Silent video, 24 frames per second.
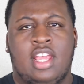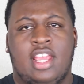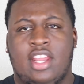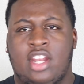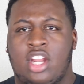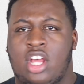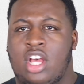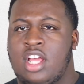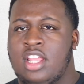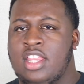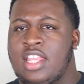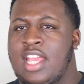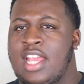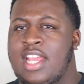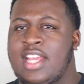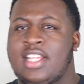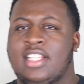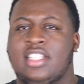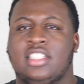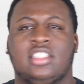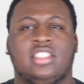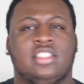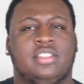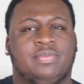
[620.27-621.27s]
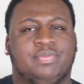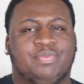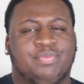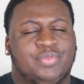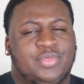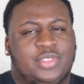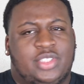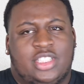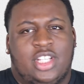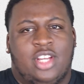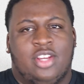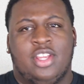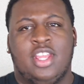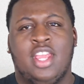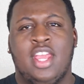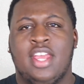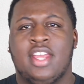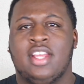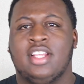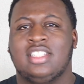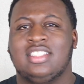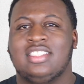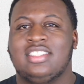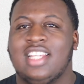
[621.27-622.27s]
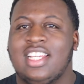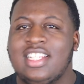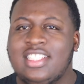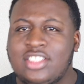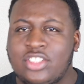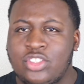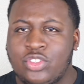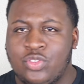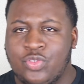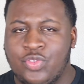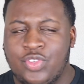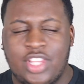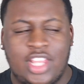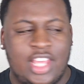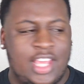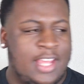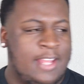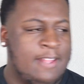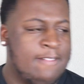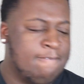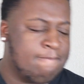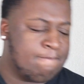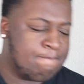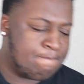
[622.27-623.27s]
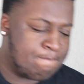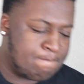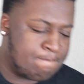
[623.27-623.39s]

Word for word: and all that. So yeah, stay tuned for that.